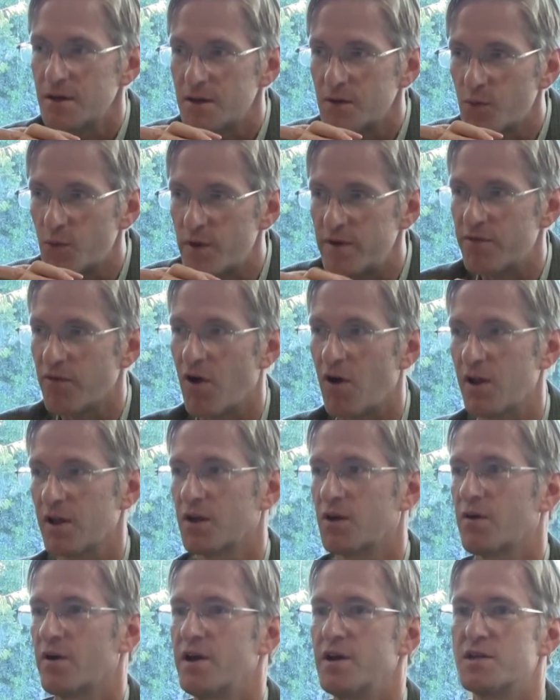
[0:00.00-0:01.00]
We've all
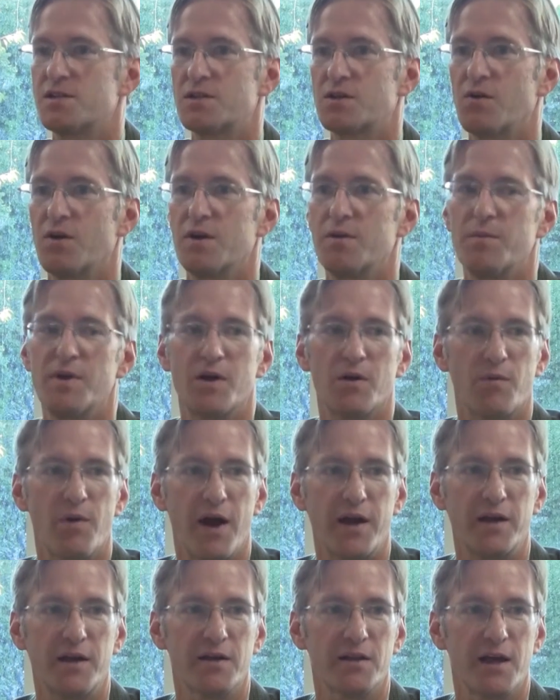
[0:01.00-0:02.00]
agreed it's going to be a
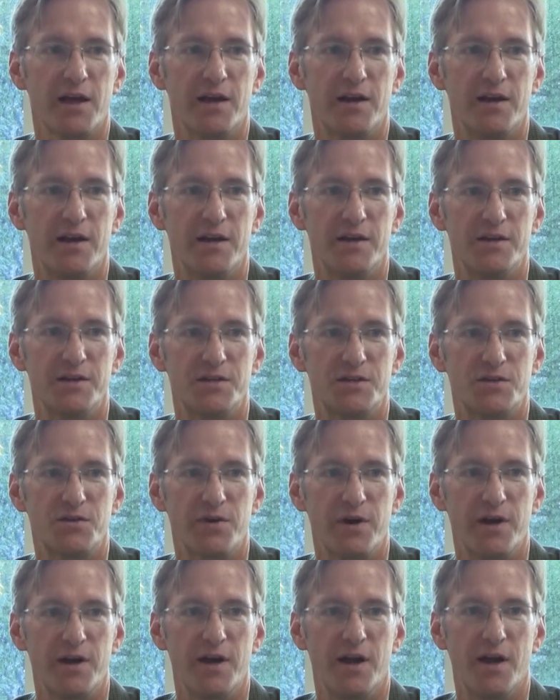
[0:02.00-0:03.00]
regulated
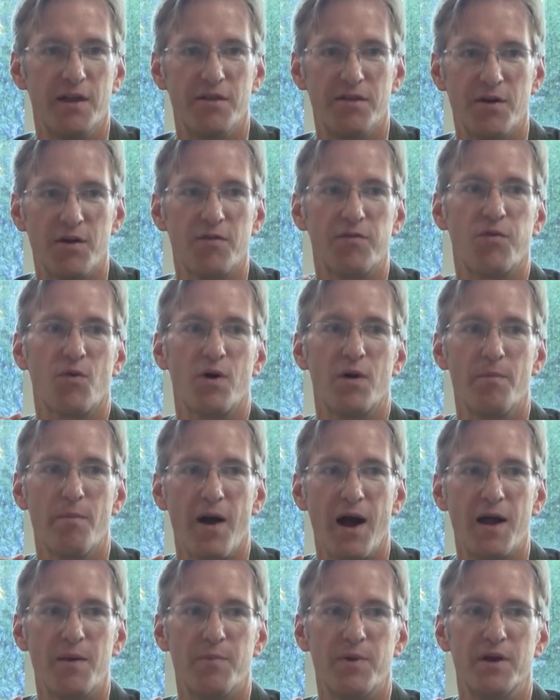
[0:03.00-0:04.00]
industry, and therefore, in
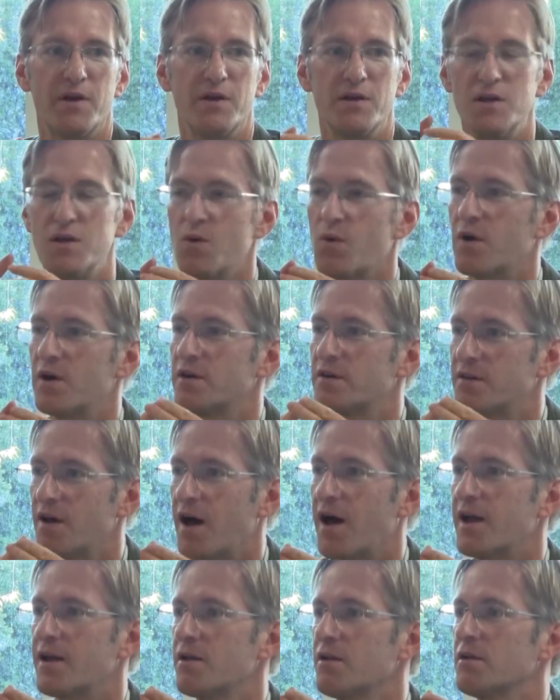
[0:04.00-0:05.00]
my opinion, you are
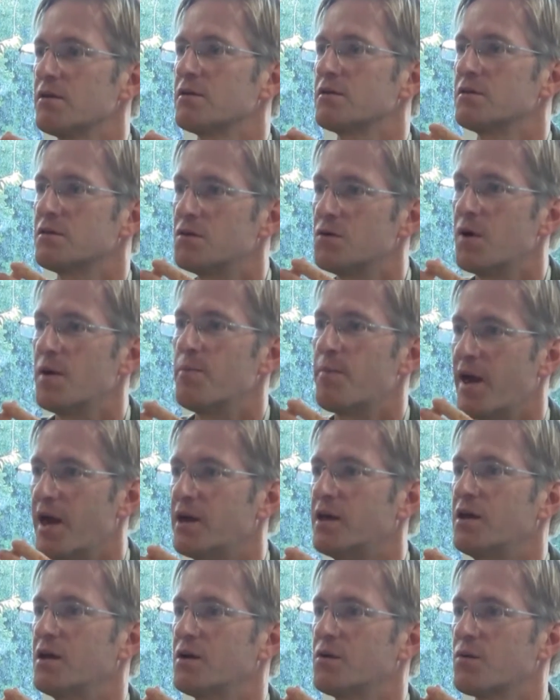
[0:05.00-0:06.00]
entitled to a
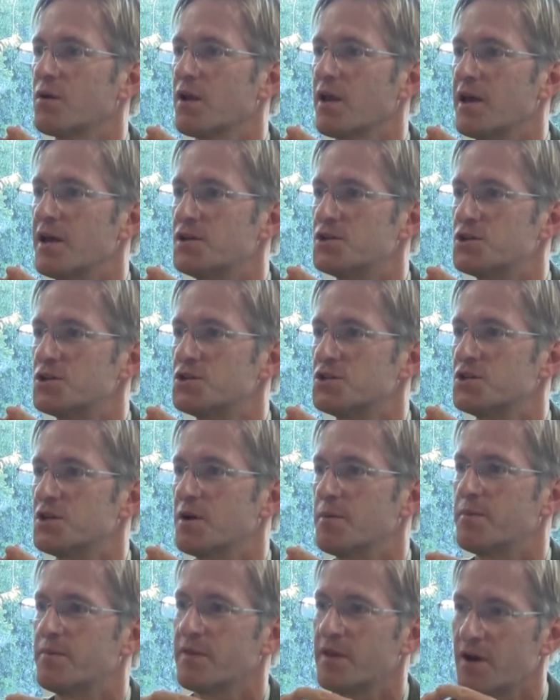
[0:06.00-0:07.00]
banking
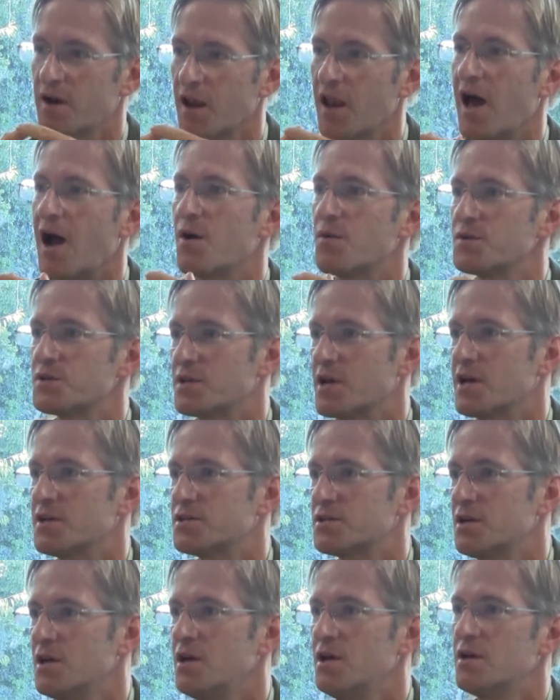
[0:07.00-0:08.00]
relationship that allows
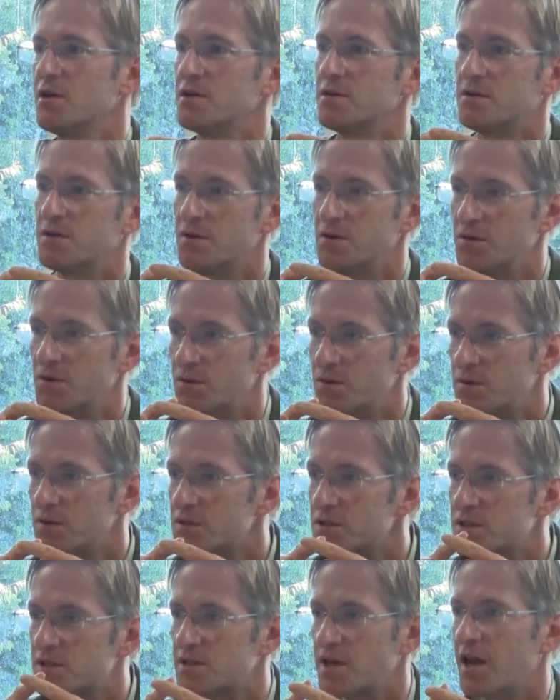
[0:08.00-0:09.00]
us to
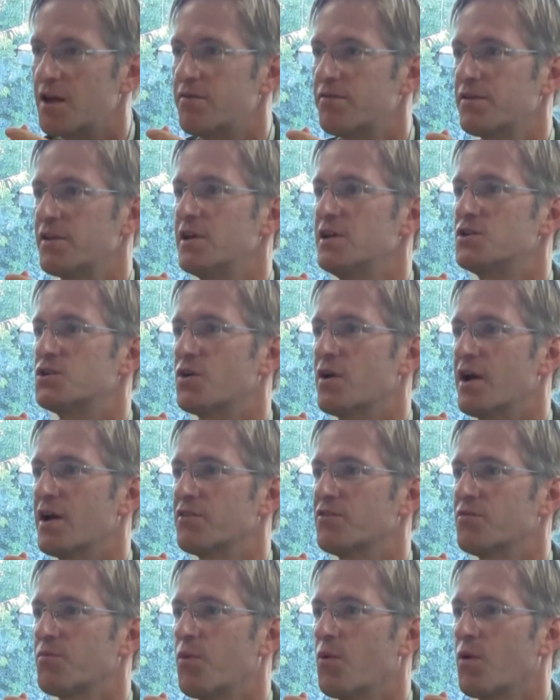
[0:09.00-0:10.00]
safely
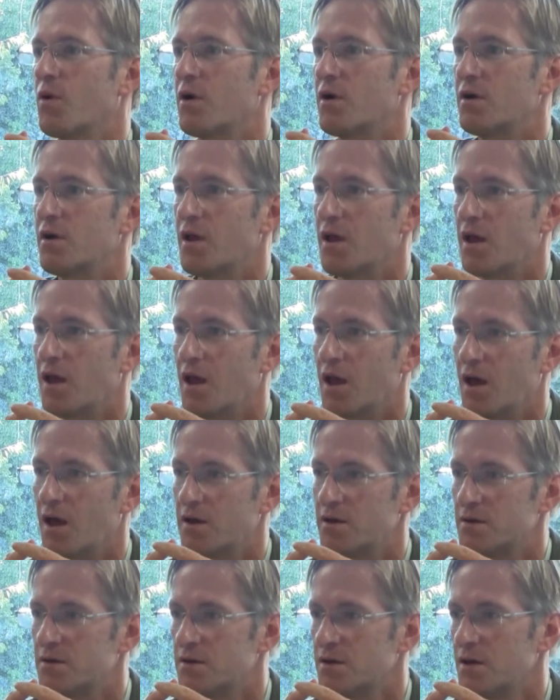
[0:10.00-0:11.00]
transport
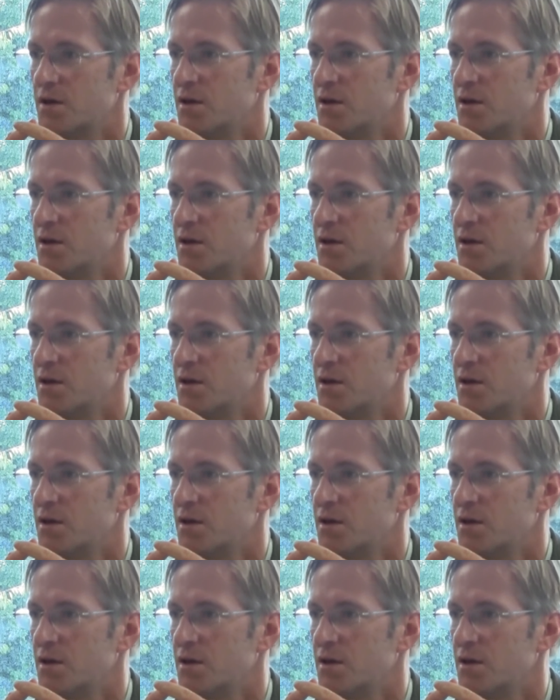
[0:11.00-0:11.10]
and